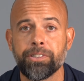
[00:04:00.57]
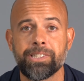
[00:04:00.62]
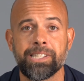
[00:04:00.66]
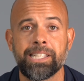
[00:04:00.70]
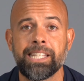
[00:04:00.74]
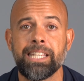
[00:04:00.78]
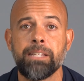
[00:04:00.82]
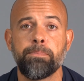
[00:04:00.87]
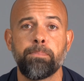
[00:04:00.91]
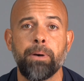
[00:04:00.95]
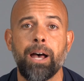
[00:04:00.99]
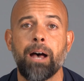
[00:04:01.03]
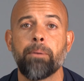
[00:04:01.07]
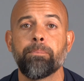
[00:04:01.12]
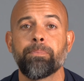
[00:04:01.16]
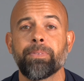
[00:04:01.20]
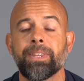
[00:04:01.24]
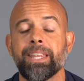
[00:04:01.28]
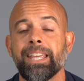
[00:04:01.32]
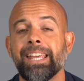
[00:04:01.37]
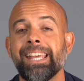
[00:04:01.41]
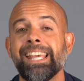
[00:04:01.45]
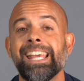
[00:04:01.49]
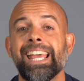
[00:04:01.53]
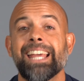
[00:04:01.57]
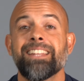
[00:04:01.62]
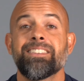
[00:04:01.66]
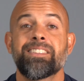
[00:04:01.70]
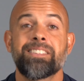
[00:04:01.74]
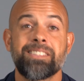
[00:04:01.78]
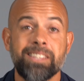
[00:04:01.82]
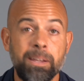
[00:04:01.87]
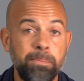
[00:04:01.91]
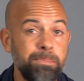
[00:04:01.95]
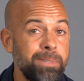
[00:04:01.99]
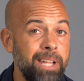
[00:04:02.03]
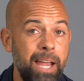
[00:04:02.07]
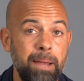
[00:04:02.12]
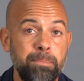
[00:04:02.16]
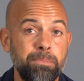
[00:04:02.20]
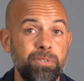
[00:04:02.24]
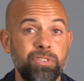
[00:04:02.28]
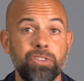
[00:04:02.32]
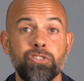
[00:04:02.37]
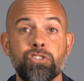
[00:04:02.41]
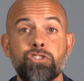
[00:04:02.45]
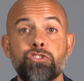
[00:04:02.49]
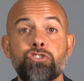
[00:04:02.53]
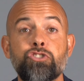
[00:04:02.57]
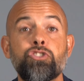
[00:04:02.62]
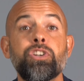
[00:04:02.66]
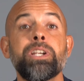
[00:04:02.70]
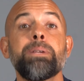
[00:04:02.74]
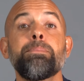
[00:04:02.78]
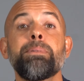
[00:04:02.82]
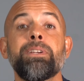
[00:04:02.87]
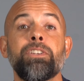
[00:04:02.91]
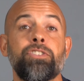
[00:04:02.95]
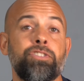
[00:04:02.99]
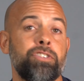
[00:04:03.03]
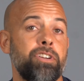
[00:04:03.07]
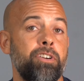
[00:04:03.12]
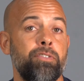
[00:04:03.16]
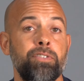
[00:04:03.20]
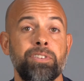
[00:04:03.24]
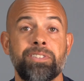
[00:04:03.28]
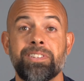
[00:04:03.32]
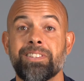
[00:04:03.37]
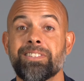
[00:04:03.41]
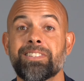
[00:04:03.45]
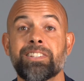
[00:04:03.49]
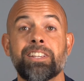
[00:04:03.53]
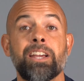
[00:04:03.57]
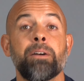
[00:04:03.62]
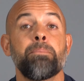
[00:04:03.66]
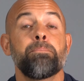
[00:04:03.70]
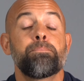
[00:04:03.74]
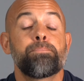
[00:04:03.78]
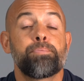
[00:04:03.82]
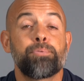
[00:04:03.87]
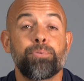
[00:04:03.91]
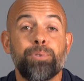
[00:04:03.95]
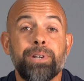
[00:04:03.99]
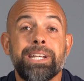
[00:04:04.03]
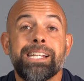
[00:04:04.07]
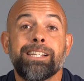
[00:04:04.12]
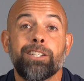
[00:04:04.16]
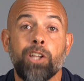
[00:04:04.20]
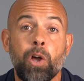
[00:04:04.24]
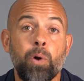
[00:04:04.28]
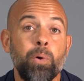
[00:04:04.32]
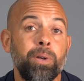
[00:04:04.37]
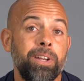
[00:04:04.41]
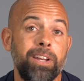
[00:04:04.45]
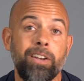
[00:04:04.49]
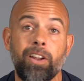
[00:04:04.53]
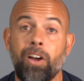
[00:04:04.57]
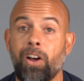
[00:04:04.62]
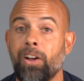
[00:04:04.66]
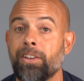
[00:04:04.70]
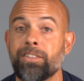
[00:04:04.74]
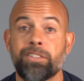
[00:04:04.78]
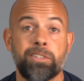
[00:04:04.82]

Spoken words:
to keep up. And sometimes streaming services come preloaded on